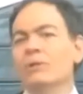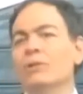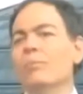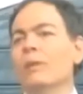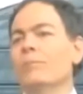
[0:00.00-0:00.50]

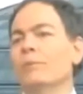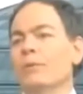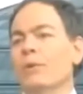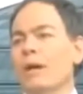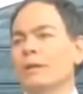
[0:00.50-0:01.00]
Most of the
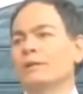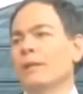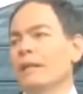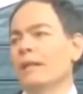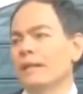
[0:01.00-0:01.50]
people who are
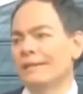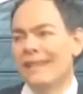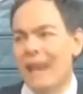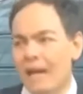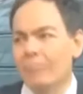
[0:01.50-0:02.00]
on the
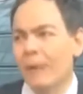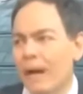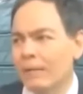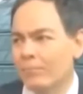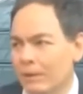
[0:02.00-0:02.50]
sidelines
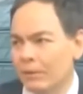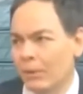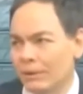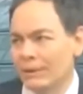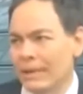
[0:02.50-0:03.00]
not buying
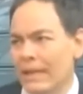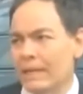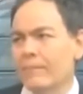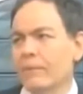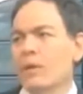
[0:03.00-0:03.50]
Bitcoin
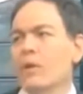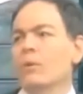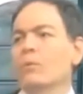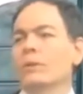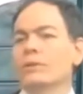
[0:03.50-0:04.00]
today
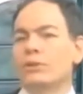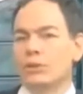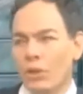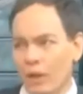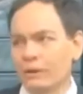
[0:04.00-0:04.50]

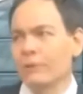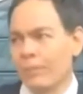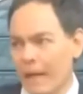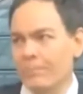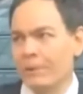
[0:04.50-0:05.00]
will
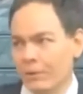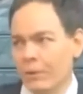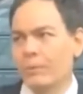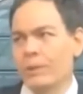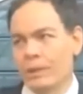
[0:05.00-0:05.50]
start to buy
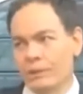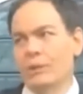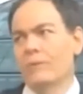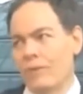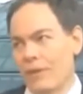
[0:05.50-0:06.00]
Bitcoin when
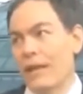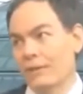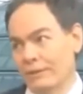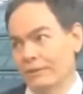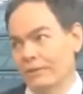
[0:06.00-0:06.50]
it gets over a
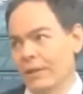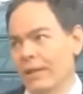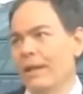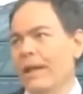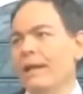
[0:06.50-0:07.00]

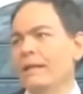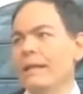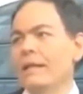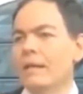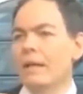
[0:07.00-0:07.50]
thousand, mm.
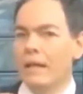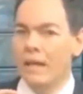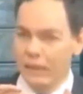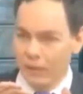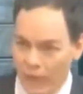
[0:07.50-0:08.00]
and then
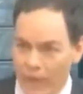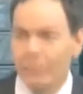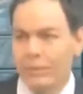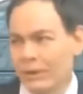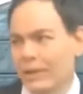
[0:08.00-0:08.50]
a
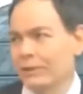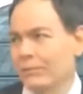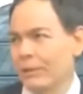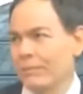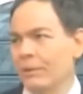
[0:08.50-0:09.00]
greater
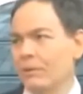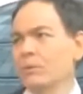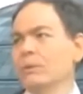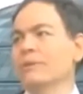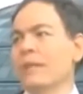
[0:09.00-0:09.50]
percentage of
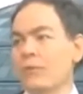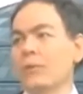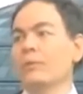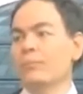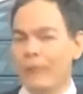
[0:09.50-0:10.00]
people will
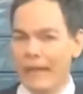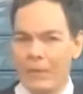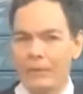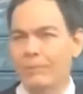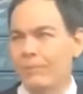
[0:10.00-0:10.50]
definitely
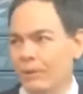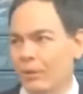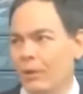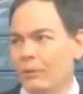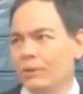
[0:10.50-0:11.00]
plow into
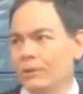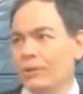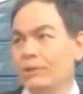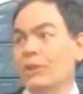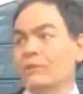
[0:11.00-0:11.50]
Bitcoin
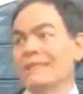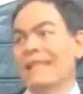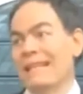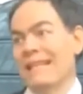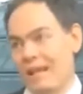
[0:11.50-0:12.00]
when it starts to get
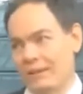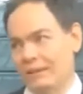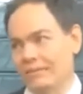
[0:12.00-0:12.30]
over ten